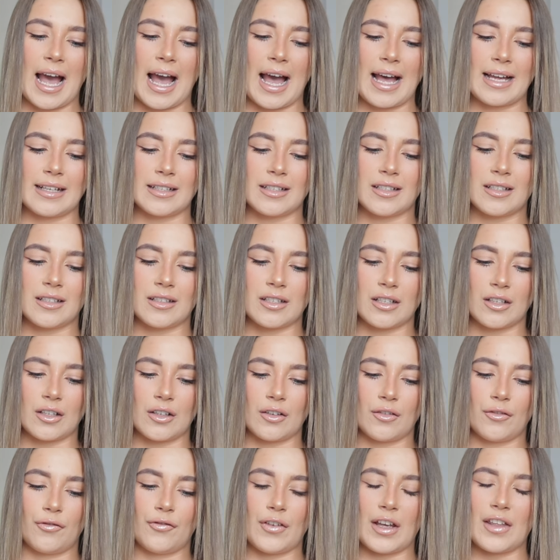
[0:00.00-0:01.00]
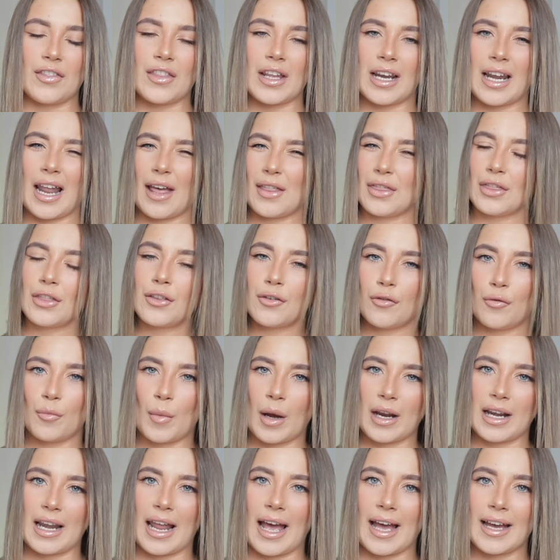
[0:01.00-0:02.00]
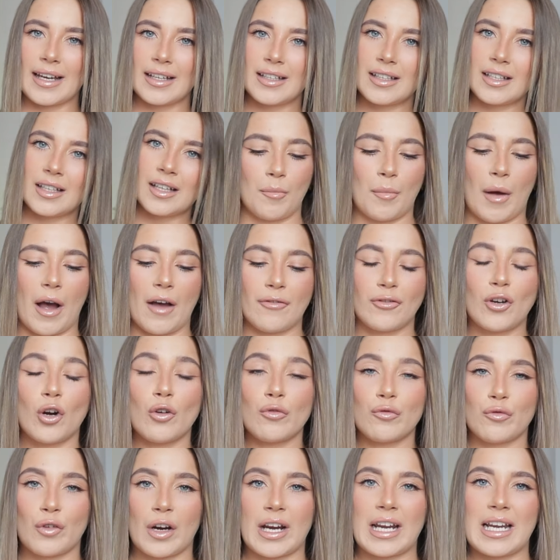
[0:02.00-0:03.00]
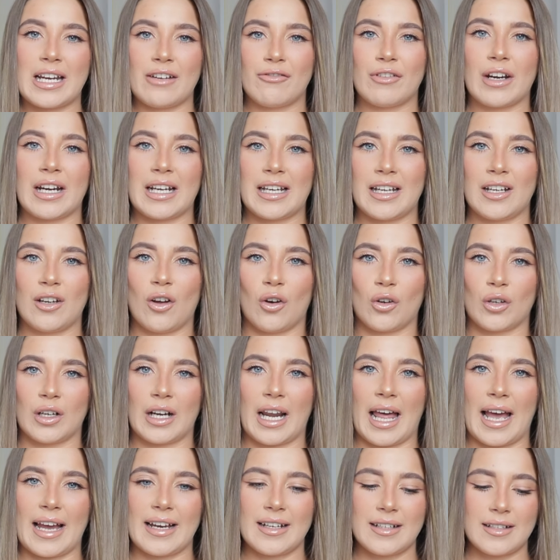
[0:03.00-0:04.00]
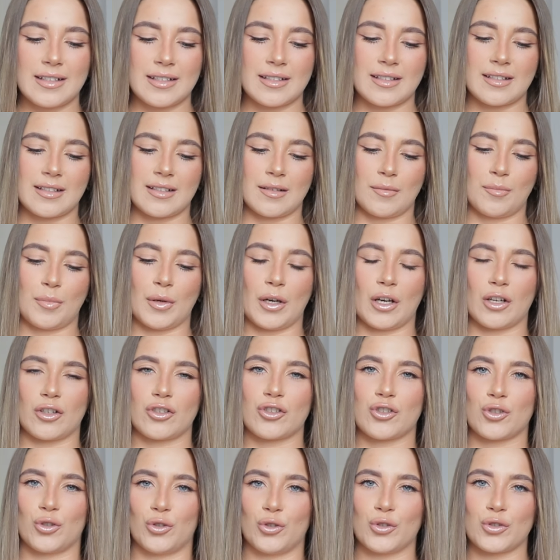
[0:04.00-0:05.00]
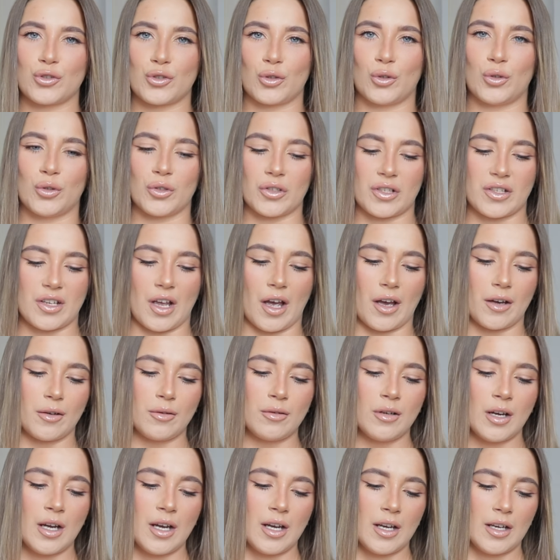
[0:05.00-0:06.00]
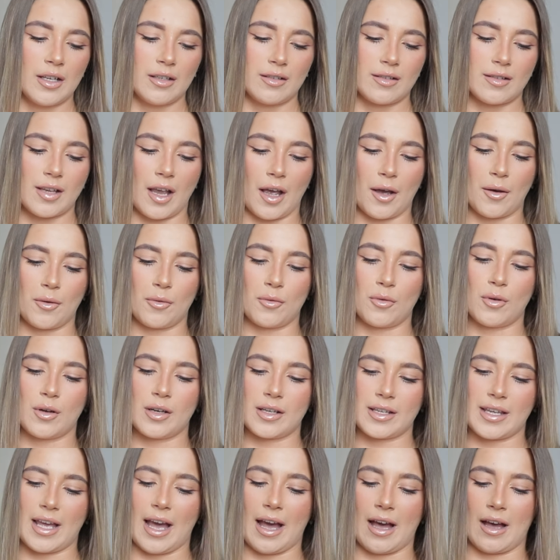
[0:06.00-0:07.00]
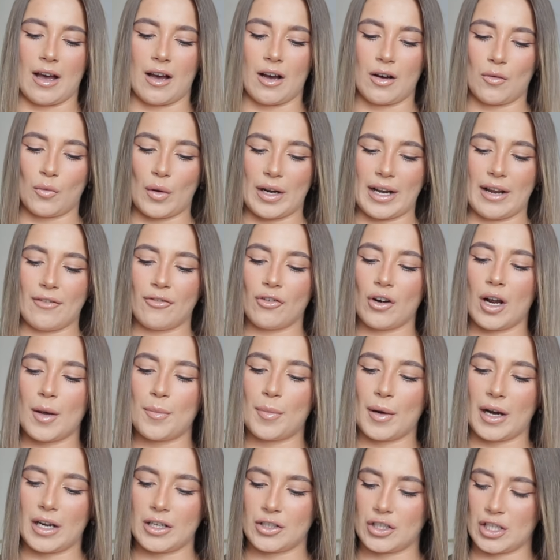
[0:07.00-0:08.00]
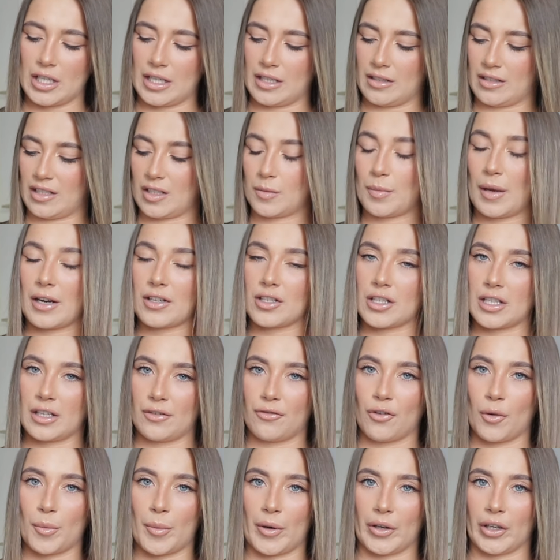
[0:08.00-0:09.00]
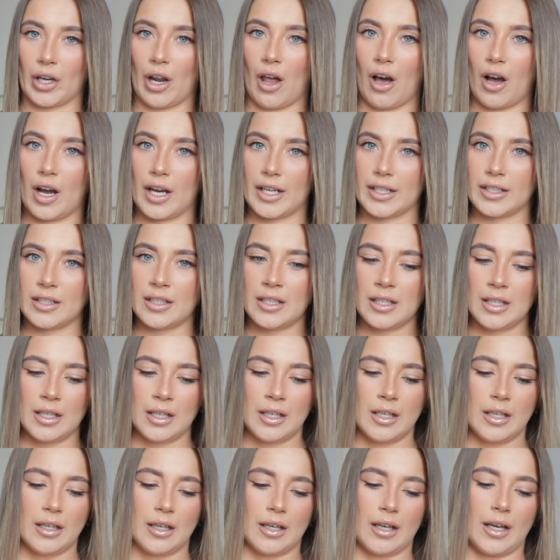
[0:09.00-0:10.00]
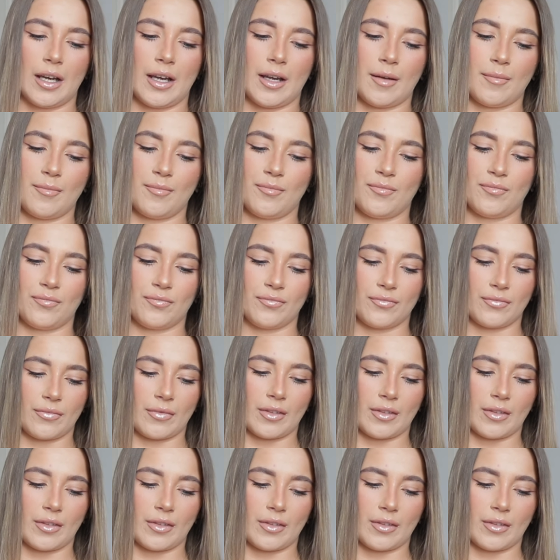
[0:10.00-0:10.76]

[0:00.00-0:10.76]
and fit the length of my leg. I've got really, really long legs but a short torso. So yeah, whenever I buy jeans, especially from online, I